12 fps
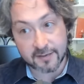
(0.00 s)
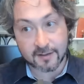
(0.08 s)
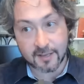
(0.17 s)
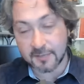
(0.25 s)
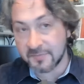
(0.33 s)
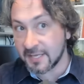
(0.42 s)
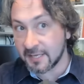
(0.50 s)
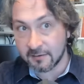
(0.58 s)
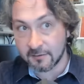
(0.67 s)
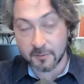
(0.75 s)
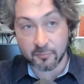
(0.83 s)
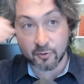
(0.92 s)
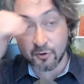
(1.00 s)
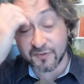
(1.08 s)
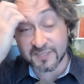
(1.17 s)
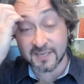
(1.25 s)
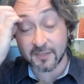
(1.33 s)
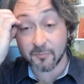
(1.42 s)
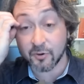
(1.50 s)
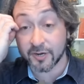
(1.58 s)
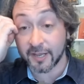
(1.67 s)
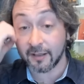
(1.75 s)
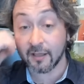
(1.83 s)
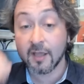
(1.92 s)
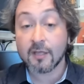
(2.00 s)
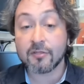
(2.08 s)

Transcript: But I mean, the proof is in the pudding.